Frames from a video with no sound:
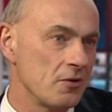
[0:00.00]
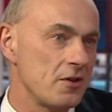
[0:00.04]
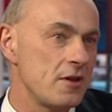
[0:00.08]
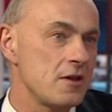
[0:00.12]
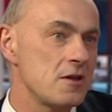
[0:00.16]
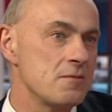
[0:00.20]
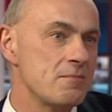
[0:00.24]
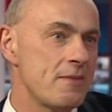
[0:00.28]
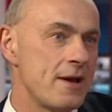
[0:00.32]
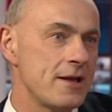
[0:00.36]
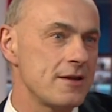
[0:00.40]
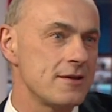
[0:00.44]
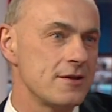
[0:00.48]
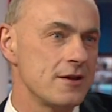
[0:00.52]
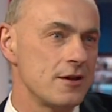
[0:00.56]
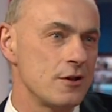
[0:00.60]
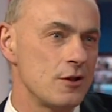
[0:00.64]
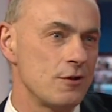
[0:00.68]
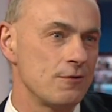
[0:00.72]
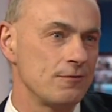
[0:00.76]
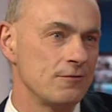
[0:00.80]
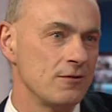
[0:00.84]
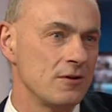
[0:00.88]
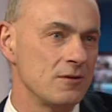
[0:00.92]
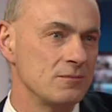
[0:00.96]
This
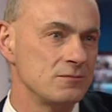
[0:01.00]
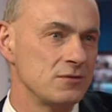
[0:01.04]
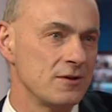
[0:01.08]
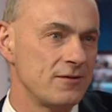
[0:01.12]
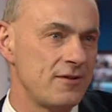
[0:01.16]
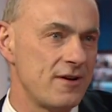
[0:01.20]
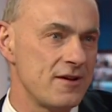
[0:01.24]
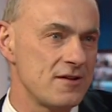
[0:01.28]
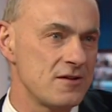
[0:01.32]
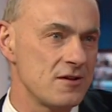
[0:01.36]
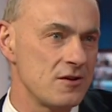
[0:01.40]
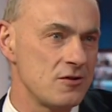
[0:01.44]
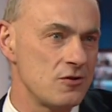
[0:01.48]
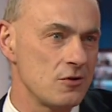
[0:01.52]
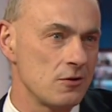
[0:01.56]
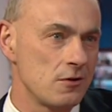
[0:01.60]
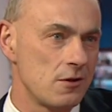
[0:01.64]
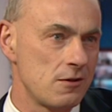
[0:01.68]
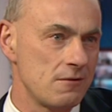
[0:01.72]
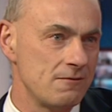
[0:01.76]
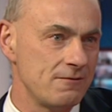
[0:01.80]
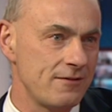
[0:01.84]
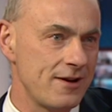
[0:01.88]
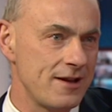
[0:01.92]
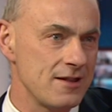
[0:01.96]
message from Professor
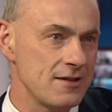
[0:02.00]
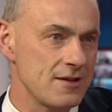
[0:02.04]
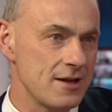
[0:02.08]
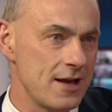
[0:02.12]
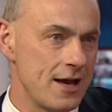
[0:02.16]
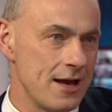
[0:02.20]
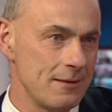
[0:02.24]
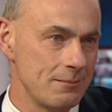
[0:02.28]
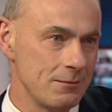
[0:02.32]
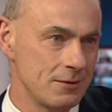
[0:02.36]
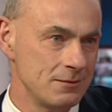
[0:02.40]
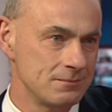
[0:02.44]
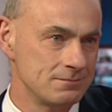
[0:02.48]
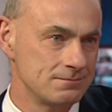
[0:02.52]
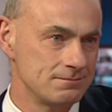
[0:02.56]
Jonathan Van Tam.